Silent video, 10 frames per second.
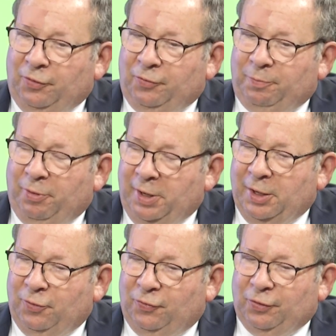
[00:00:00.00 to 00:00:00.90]
is pretty
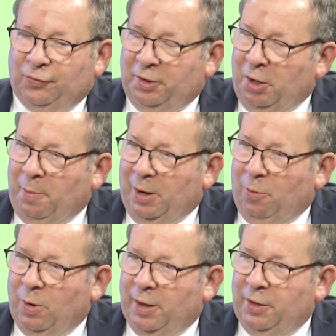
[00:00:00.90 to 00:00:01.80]
consistent no
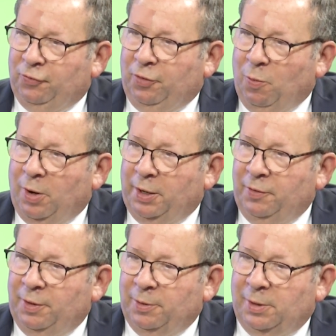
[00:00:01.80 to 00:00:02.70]
matter what it is you want
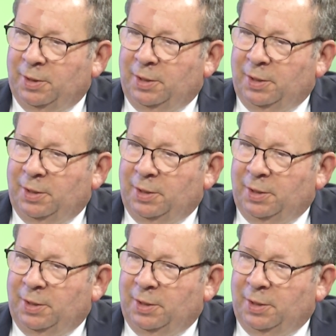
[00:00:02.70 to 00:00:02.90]
to do.